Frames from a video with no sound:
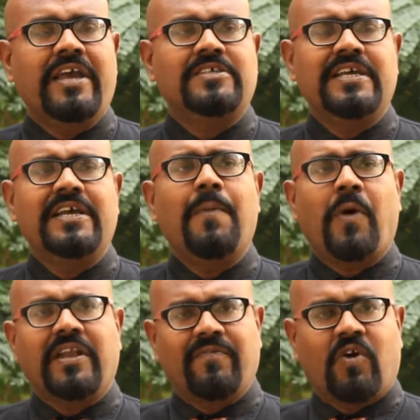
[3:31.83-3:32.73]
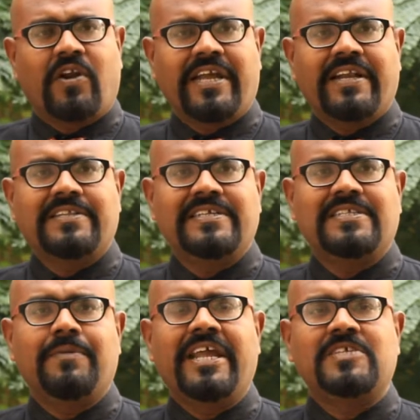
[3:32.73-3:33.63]
Single point of contact is
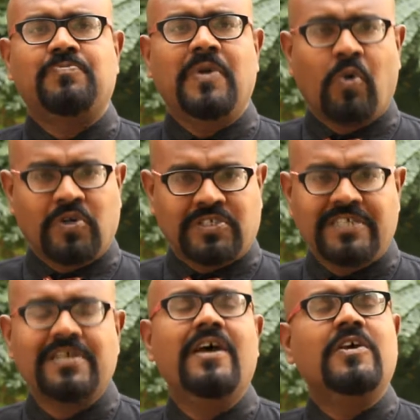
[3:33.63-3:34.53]
nothing but SPOCs.